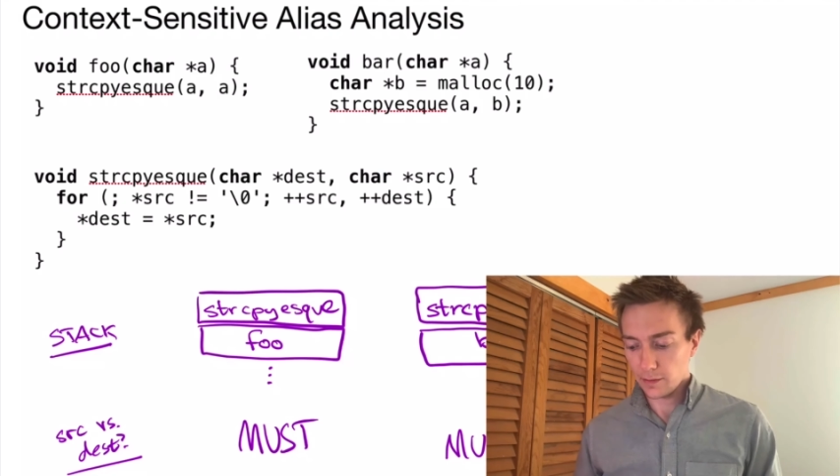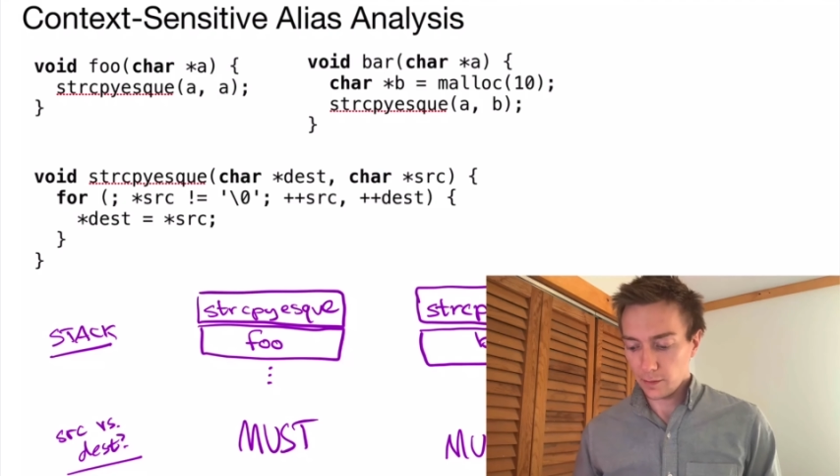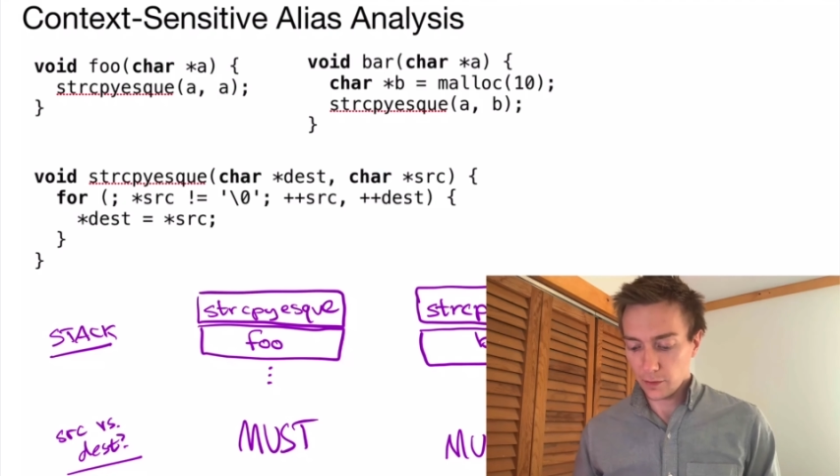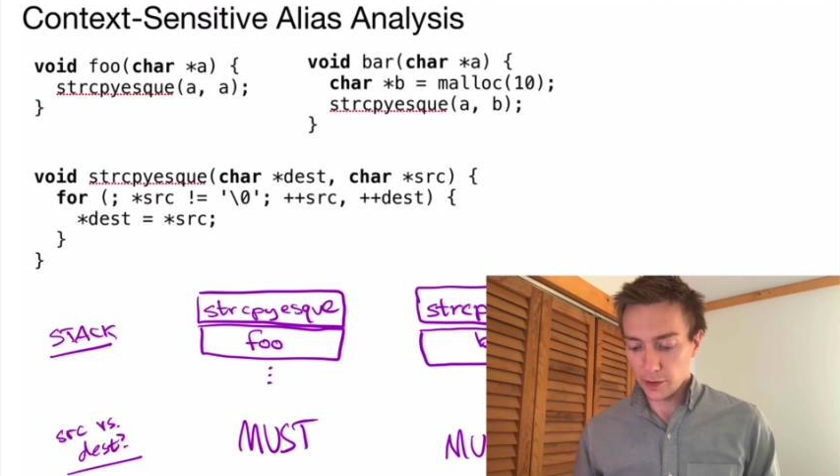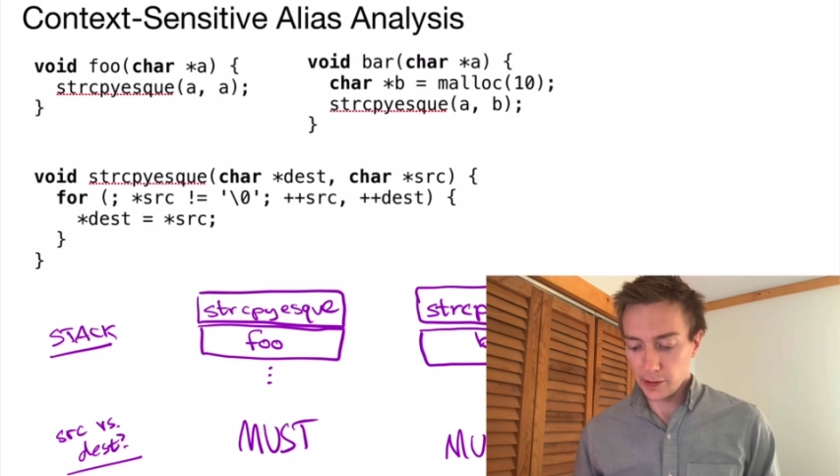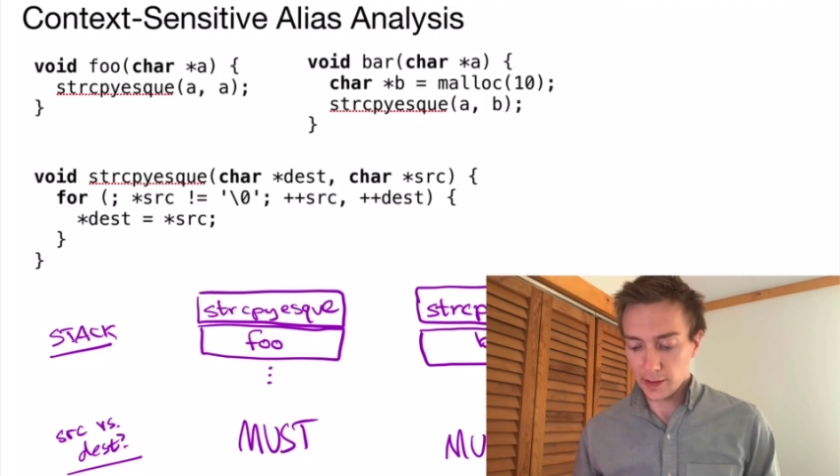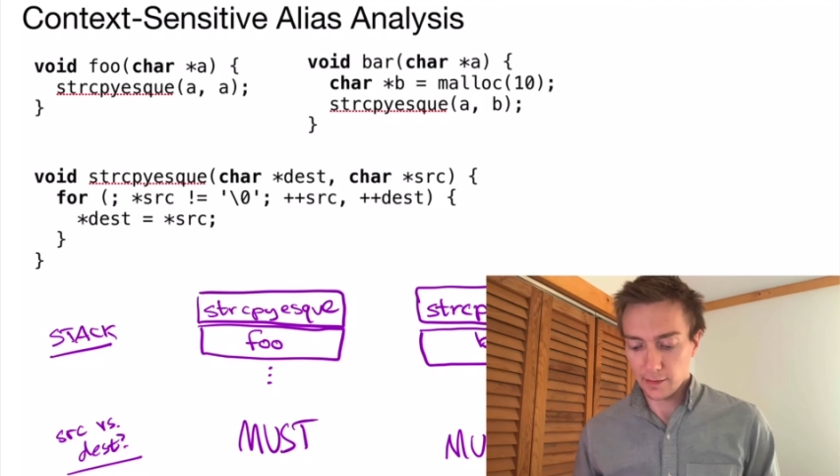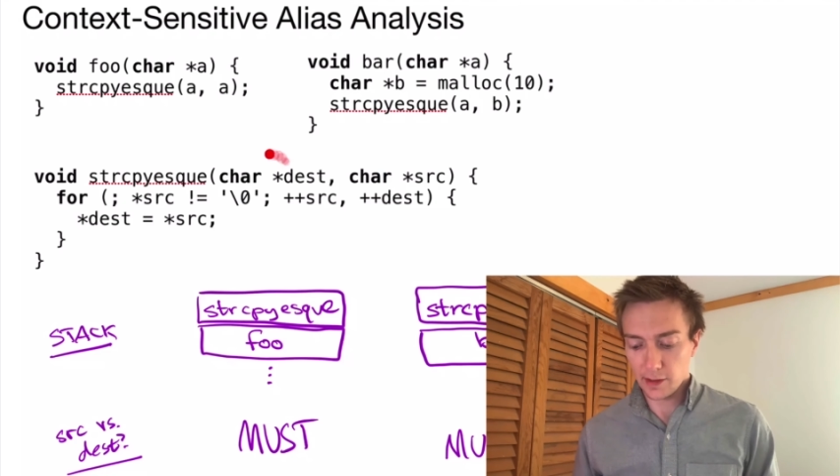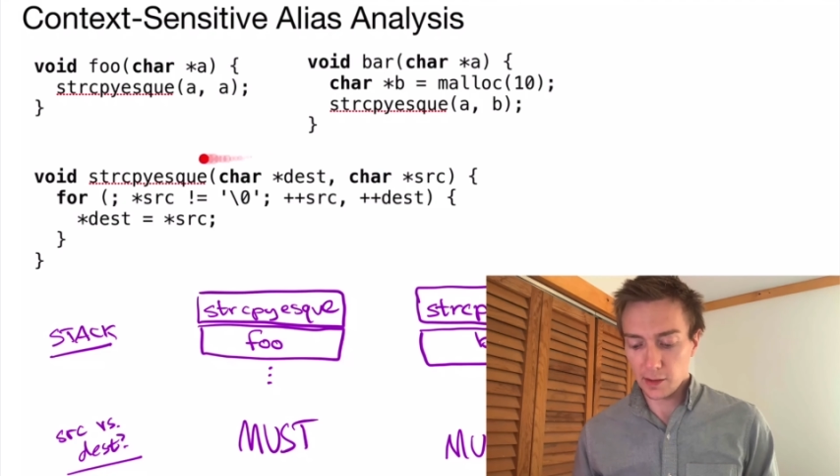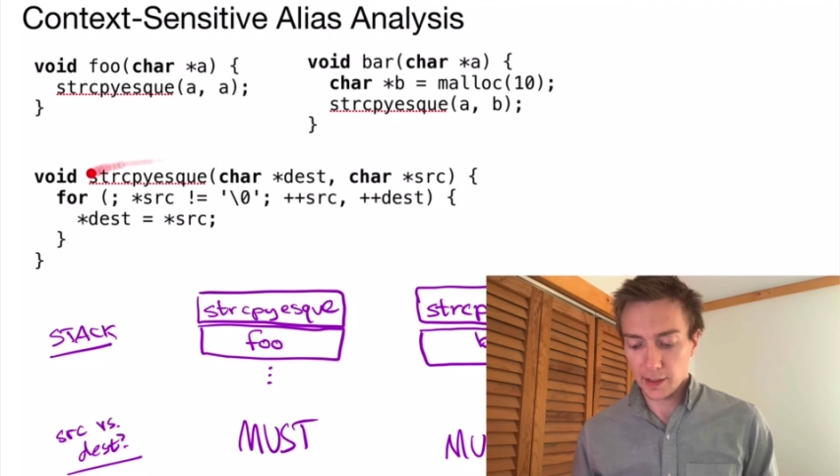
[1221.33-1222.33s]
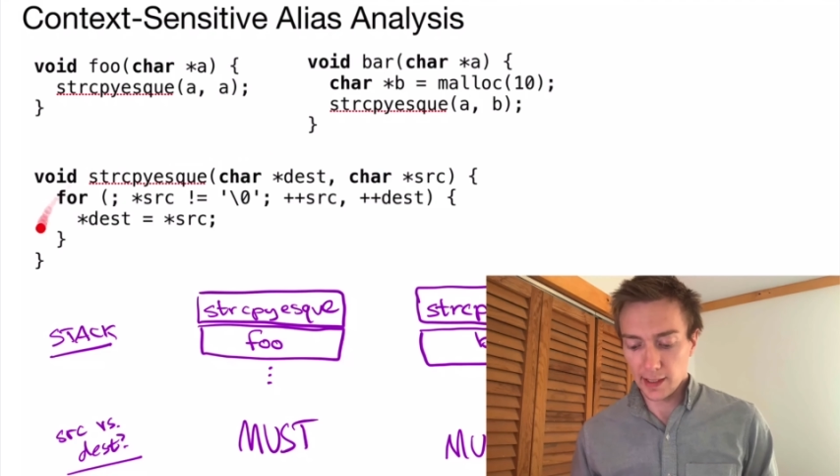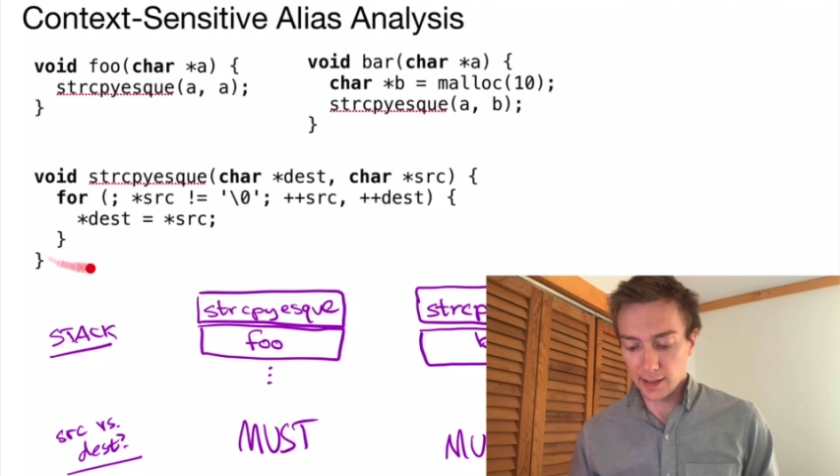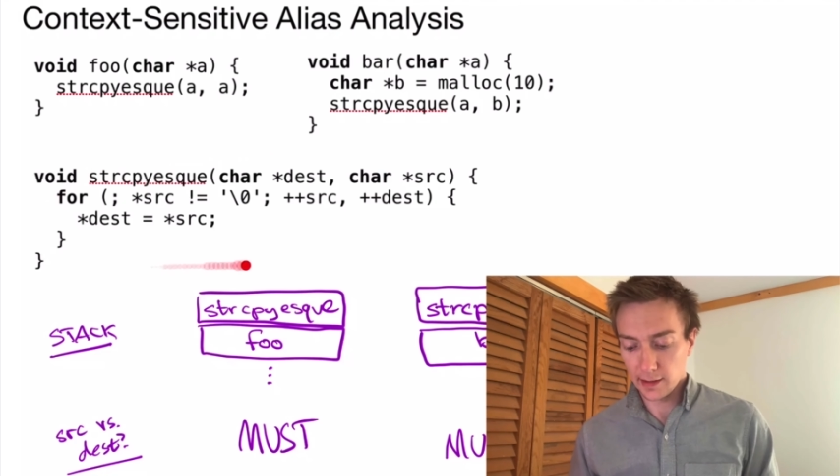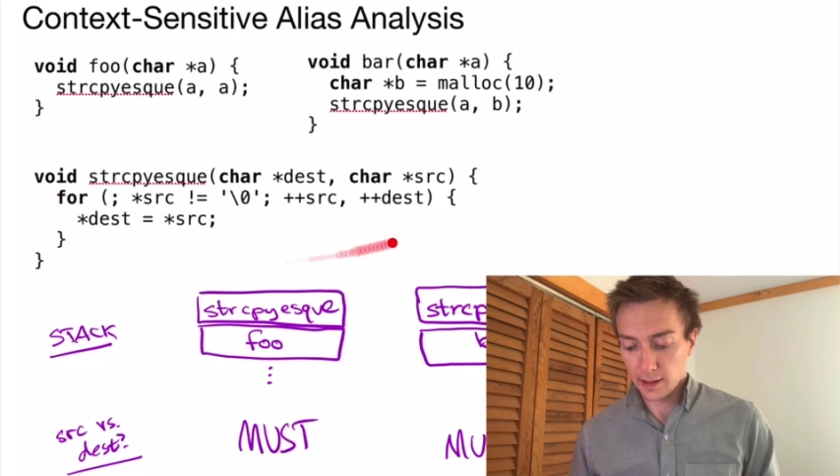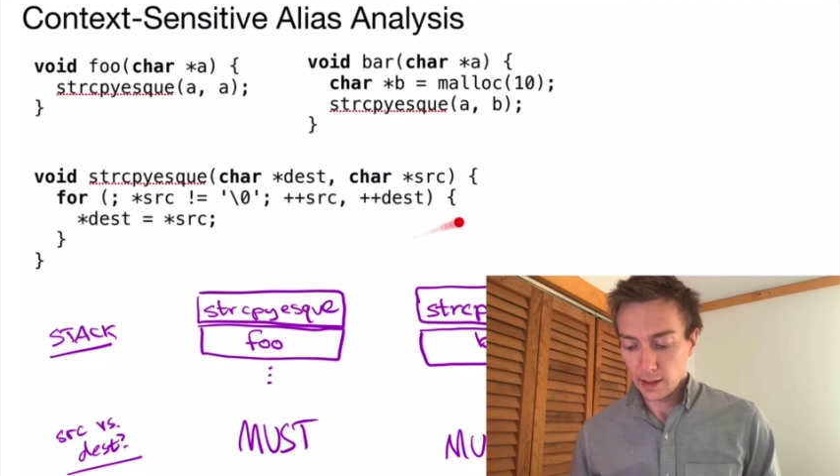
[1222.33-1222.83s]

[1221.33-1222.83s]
for you at the very beginning